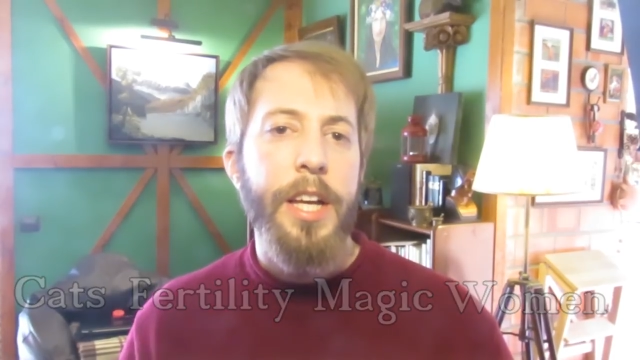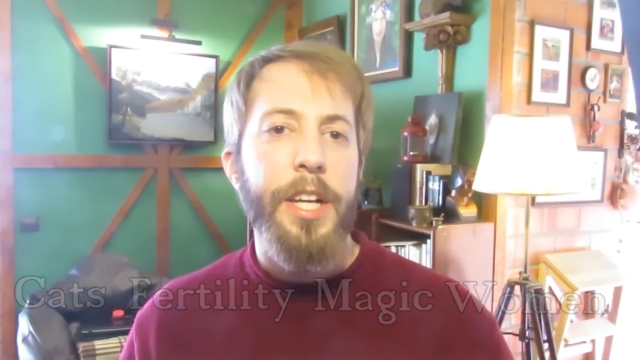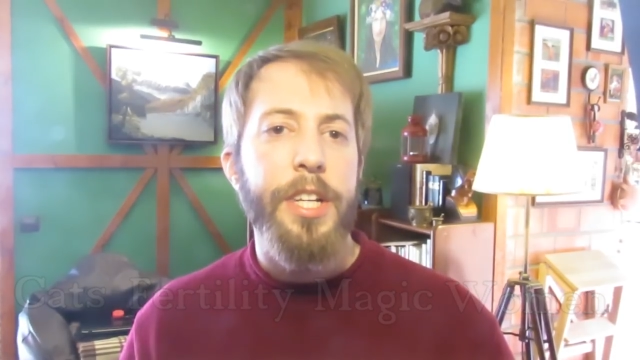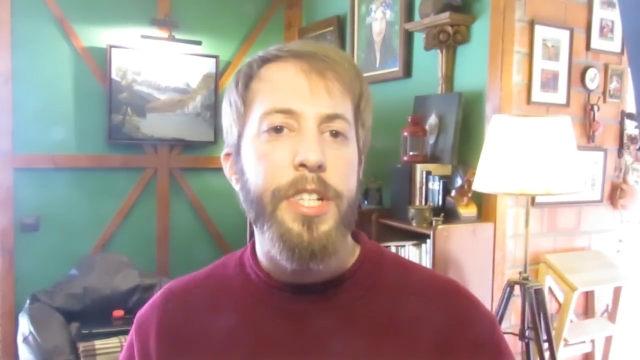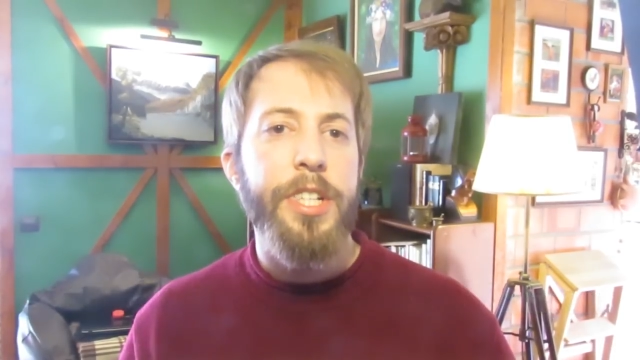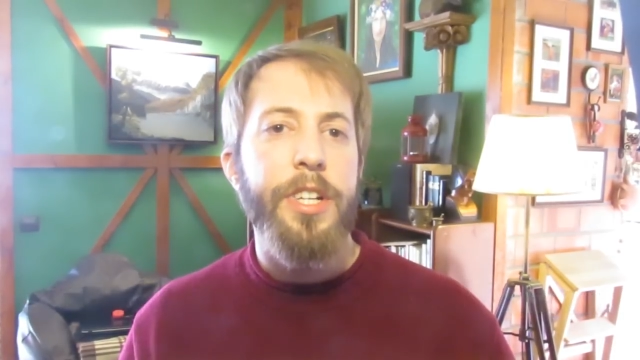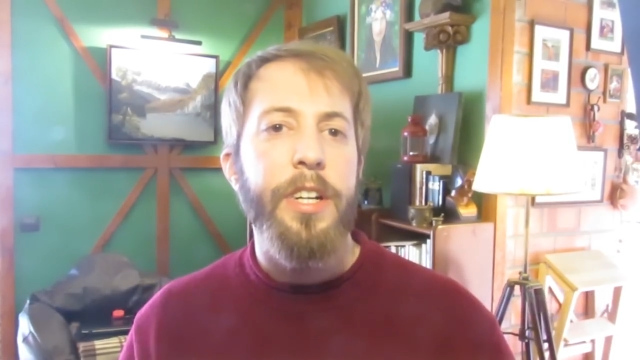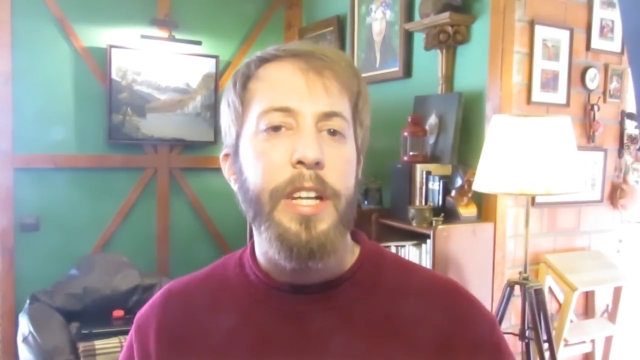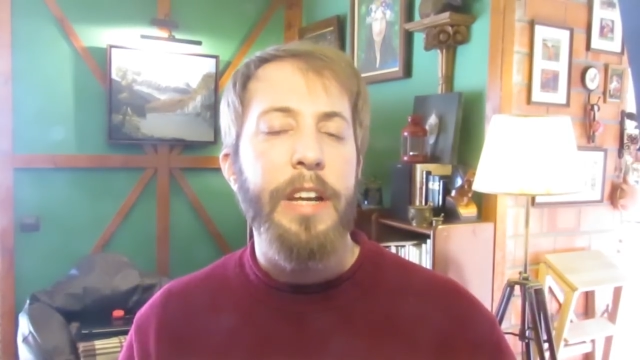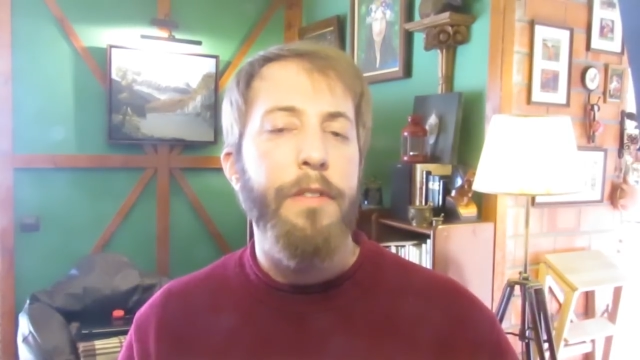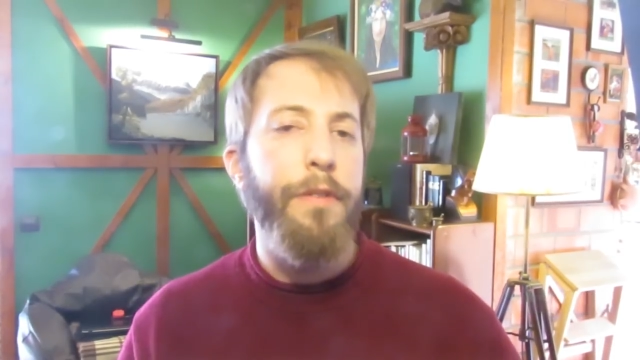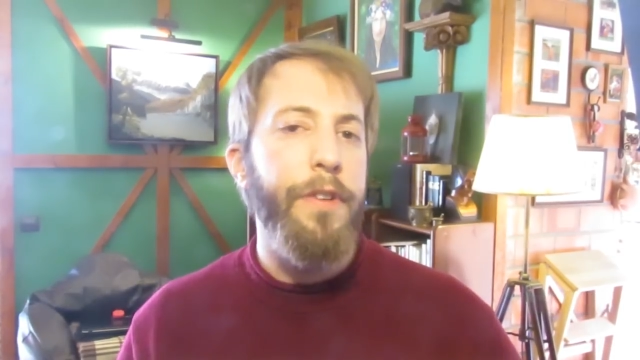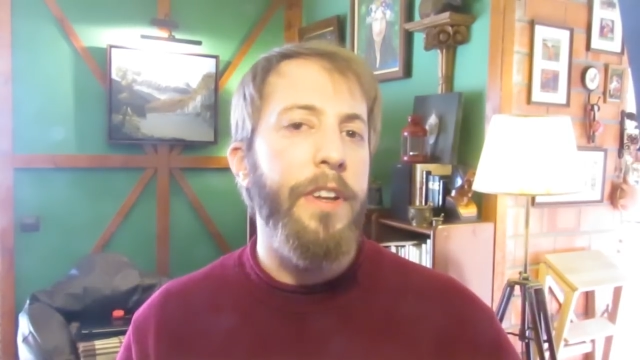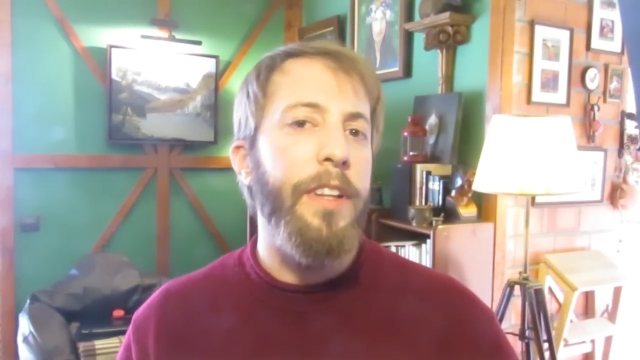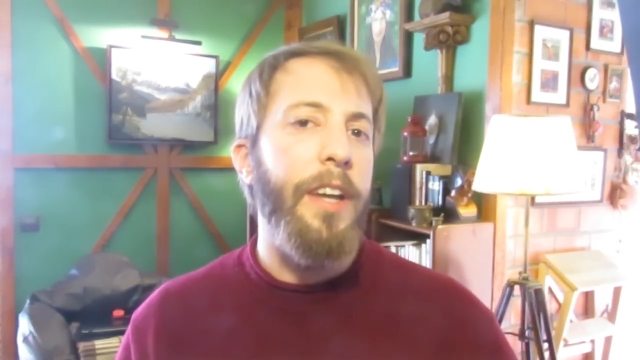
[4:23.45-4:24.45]
concerning
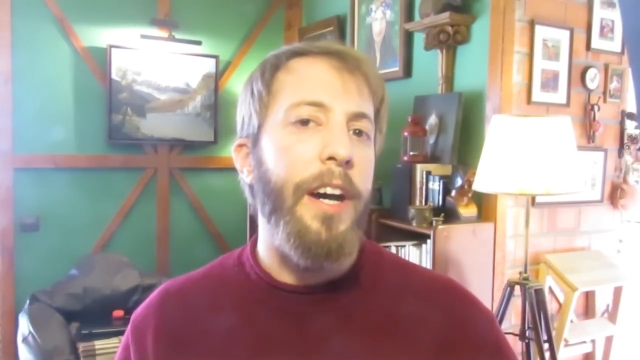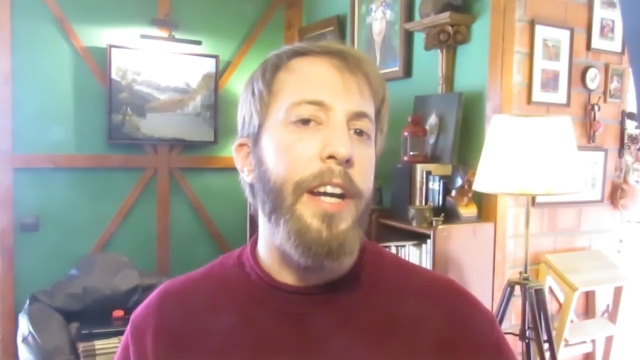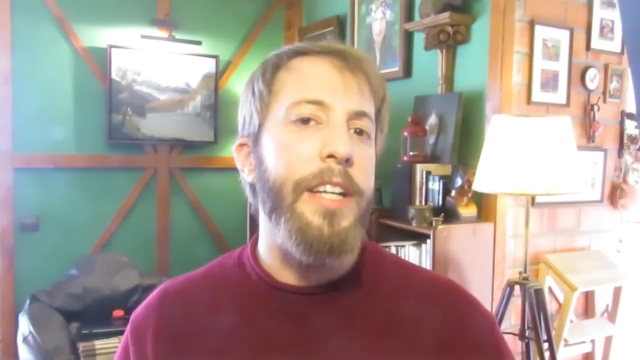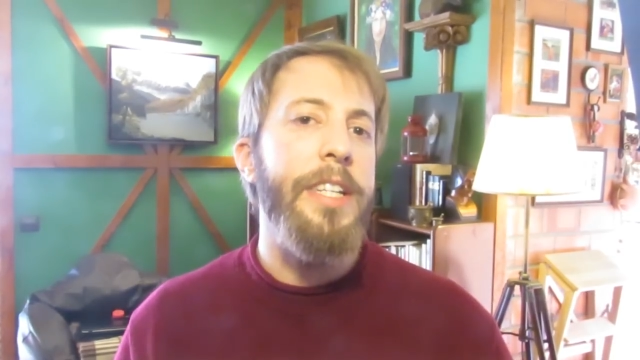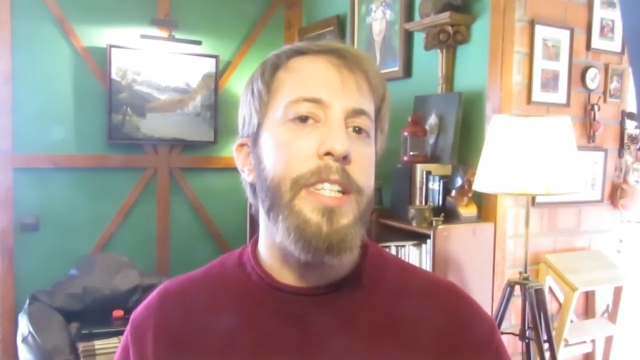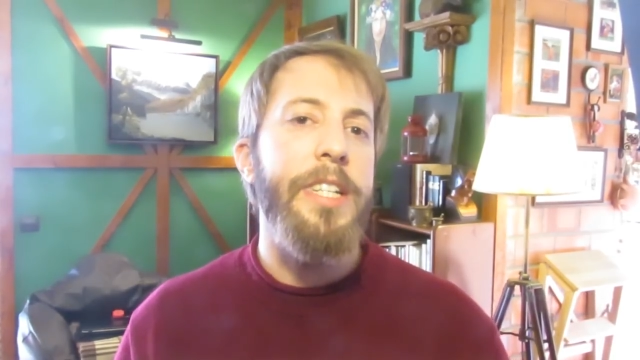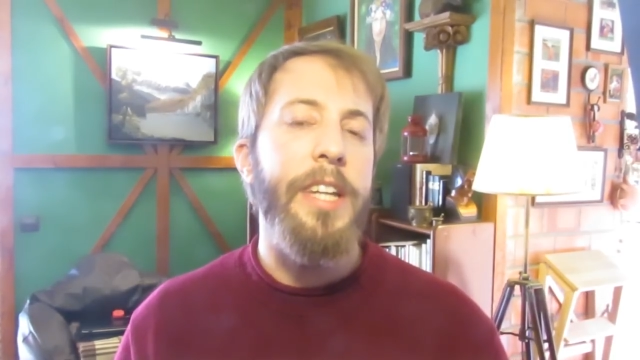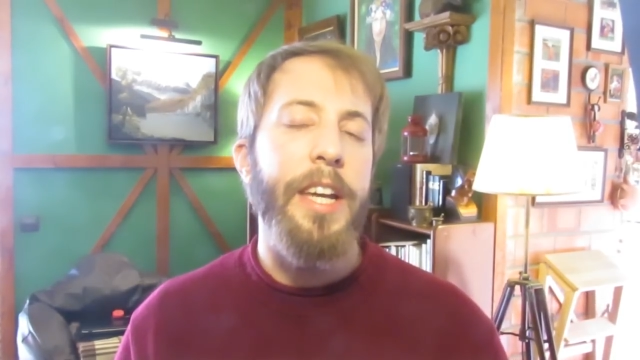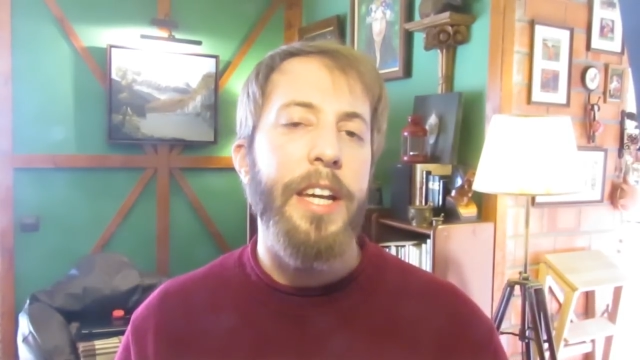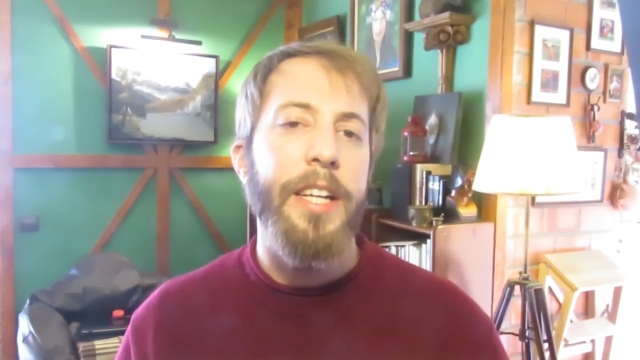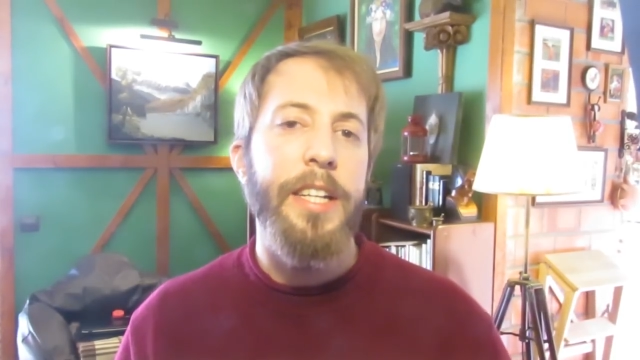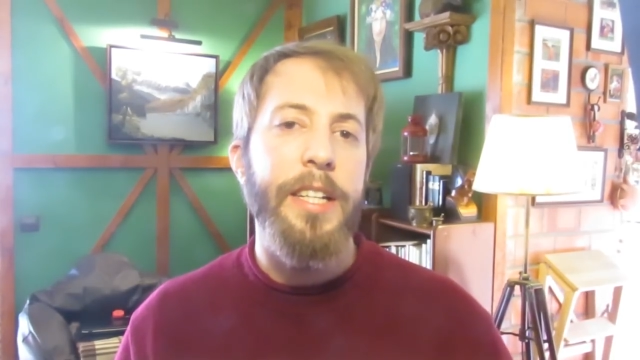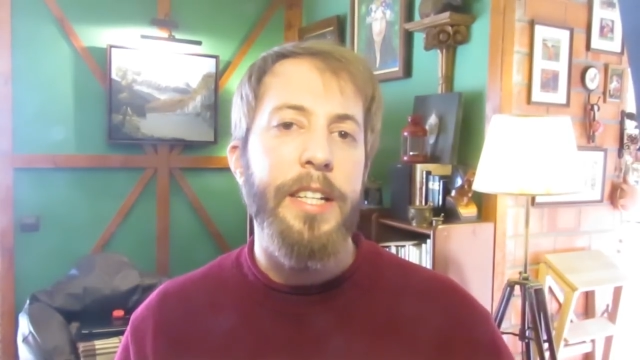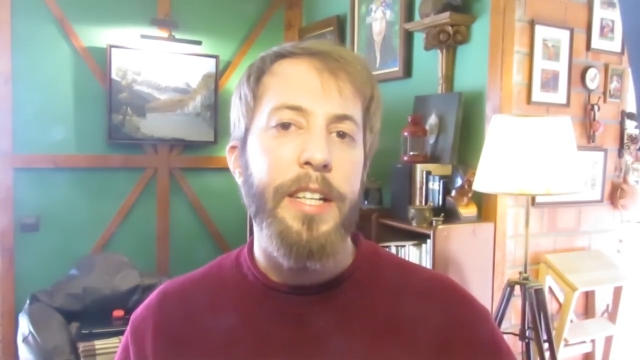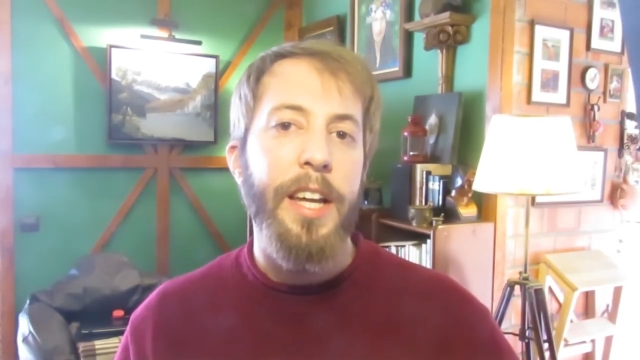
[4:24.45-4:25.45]
felines
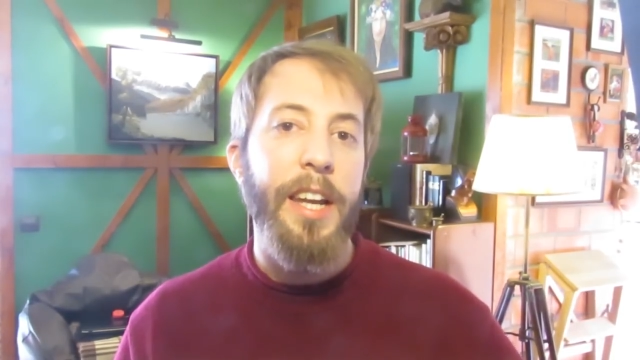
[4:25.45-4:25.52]
and